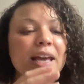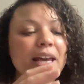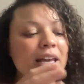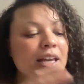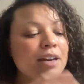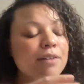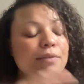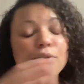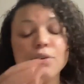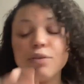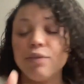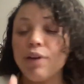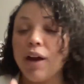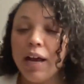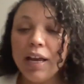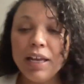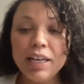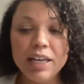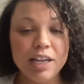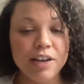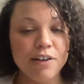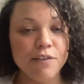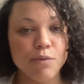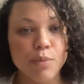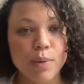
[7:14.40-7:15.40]
in a
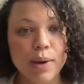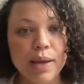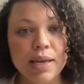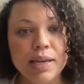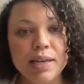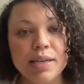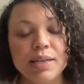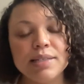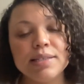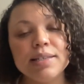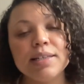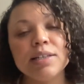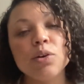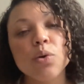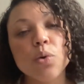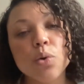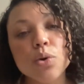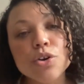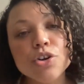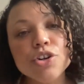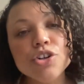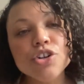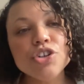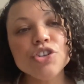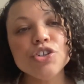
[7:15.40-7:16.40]
variety of ways in
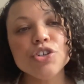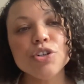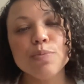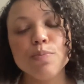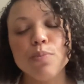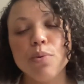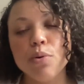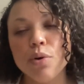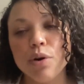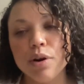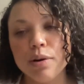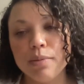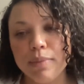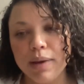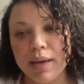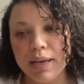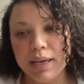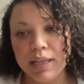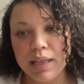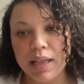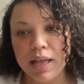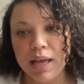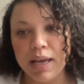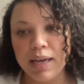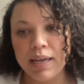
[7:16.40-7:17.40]
order to support my
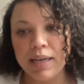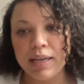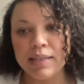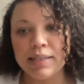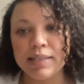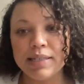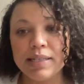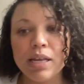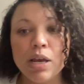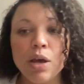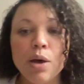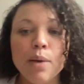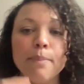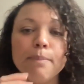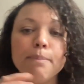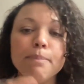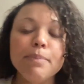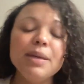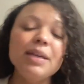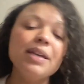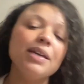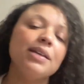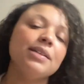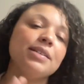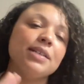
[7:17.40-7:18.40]
clients,
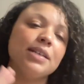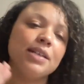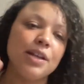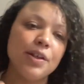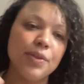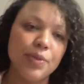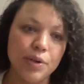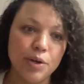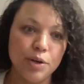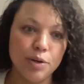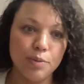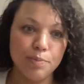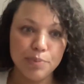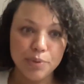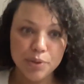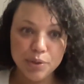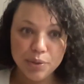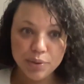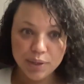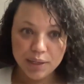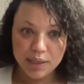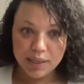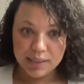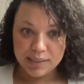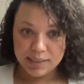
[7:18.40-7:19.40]
be it in a
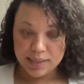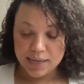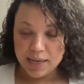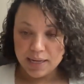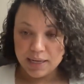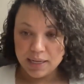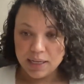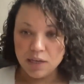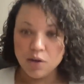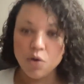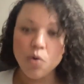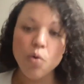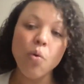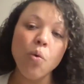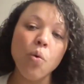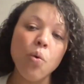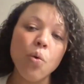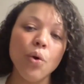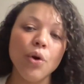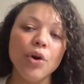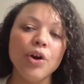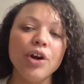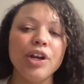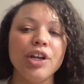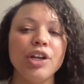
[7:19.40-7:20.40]
therapeutic setting
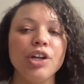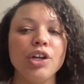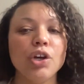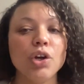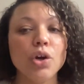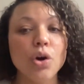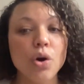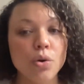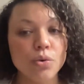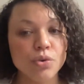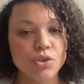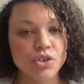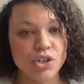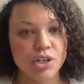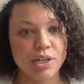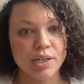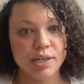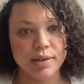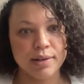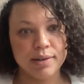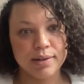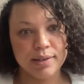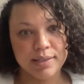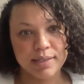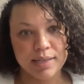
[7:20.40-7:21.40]
or in a
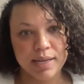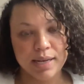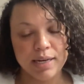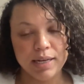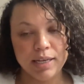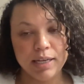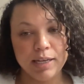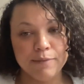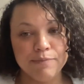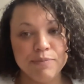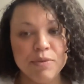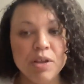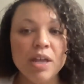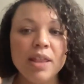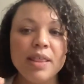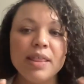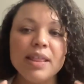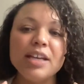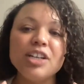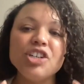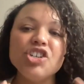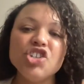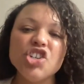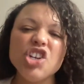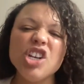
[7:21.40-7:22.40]
coaching setting.
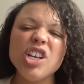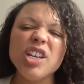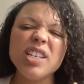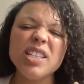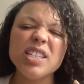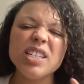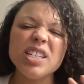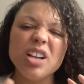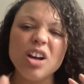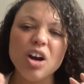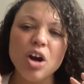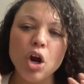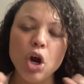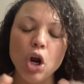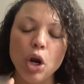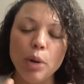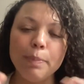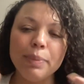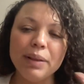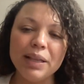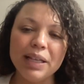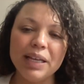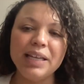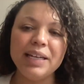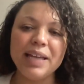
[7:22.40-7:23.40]
They just are
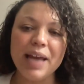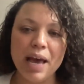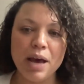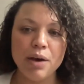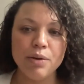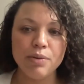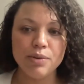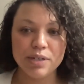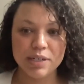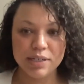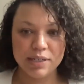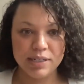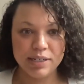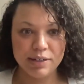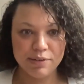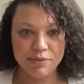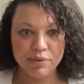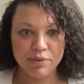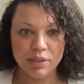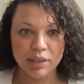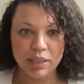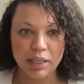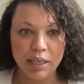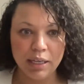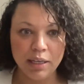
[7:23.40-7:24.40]
played out
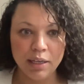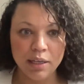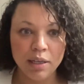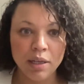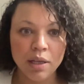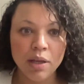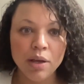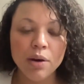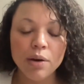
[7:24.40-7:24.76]
differently.